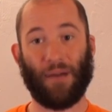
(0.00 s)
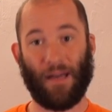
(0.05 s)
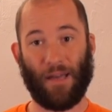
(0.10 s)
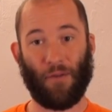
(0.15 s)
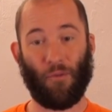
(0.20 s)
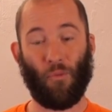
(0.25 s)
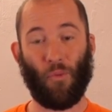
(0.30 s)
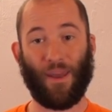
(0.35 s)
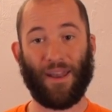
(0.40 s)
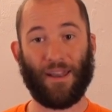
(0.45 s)
a
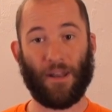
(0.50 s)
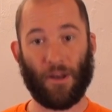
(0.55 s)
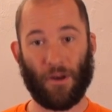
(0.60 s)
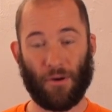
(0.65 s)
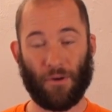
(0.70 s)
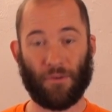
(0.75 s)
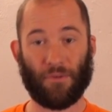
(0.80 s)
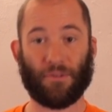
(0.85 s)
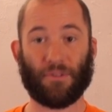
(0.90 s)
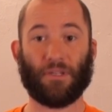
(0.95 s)

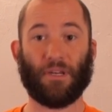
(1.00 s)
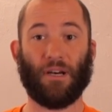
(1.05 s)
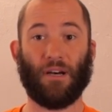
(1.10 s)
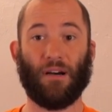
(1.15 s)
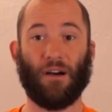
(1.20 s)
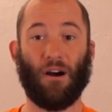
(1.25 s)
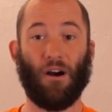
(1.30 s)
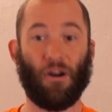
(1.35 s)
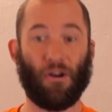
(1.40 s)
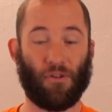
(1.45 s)
Windows
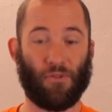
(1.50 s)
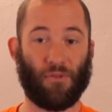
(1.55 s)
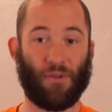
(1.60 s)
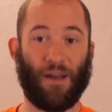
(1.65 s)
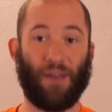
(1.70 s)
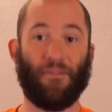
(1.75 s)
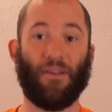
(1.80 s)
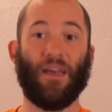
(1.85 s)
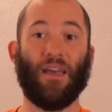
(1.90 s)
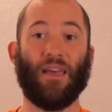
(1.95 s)
uh, hard
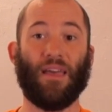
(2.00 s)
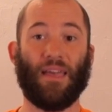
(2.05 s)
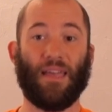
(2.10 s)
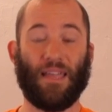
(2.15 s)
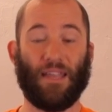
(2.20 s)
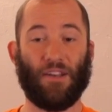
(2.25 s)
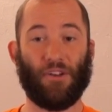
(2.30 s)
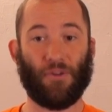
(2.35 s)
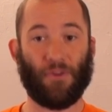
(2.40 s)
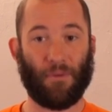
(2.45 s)
drive
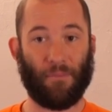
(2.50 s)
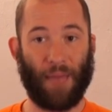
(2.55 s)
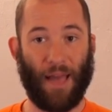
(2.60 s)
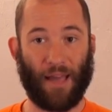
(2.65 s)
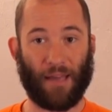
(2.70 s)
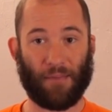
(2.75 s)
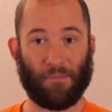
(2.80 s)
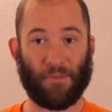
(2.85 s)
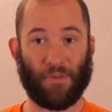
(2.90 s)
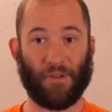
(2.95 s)
into a
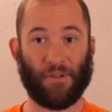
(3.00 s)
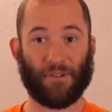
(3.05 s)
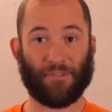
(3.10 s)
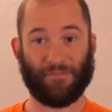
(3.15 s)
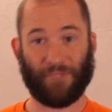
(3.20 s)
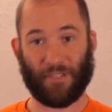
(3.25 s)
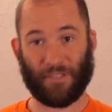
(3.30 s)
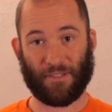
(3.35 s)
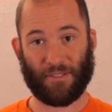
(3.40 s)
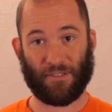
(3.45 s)
Mac computer,
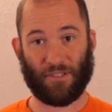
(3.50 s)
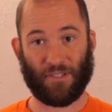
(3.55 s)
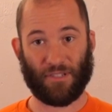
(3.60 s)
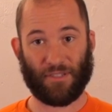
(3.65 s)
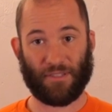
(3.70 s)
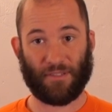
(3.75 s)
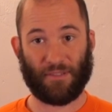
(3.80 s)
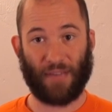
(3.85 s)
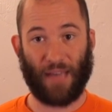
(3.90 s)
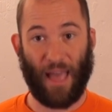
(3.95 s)
just,
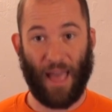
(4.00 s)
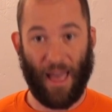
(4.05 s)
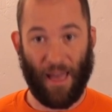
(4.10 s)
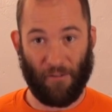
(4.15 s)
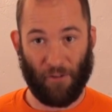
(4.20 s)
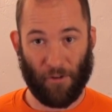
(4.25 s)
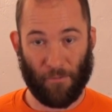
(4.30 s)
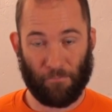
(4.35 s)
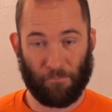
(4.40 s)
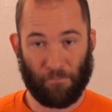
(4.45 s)
just ever.